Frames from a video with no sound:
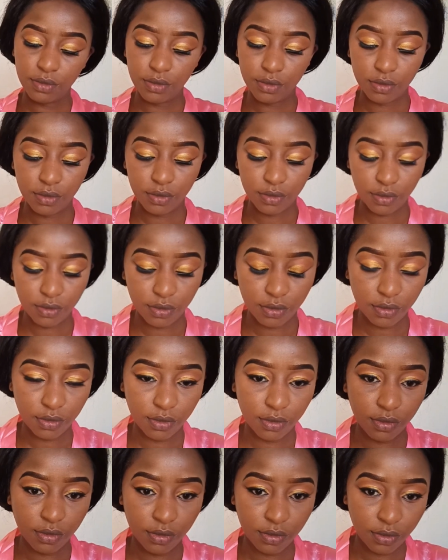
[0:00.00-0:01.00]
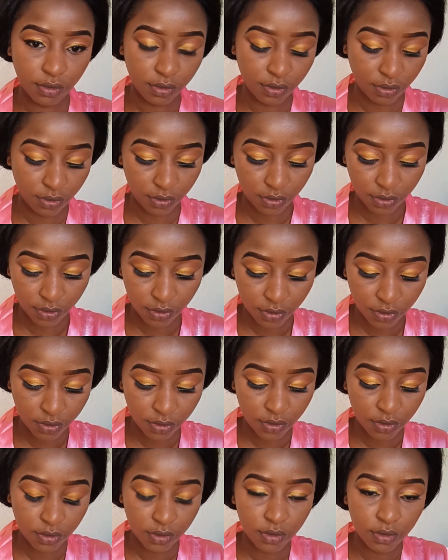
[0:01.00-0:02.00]

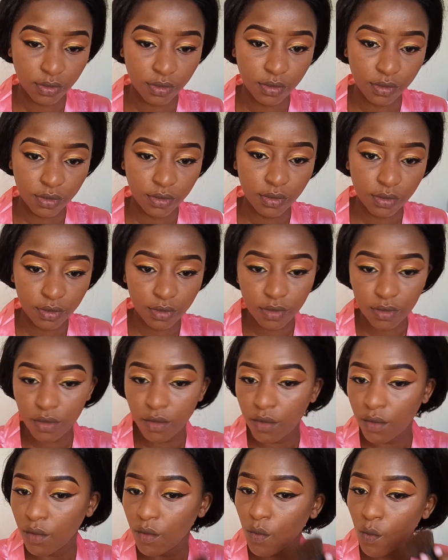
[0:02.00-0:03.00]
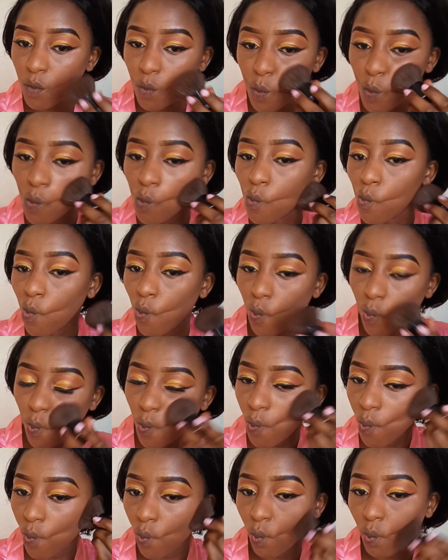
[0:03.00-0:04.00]

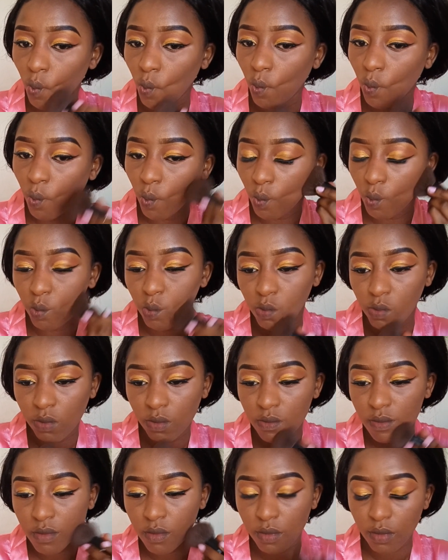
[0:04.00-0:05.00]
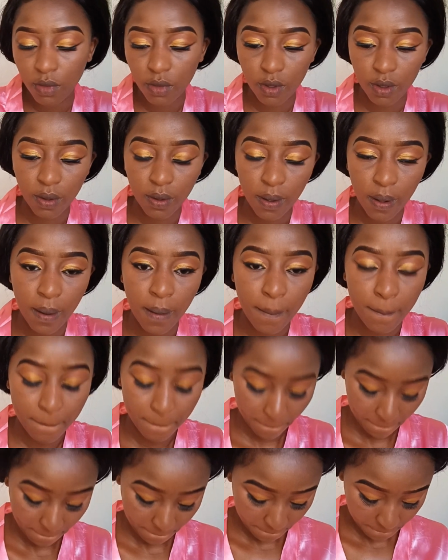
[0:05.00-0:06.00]

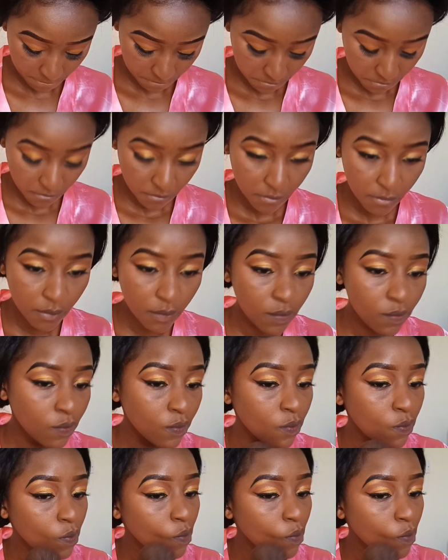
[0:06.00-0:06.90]
(no one is talking)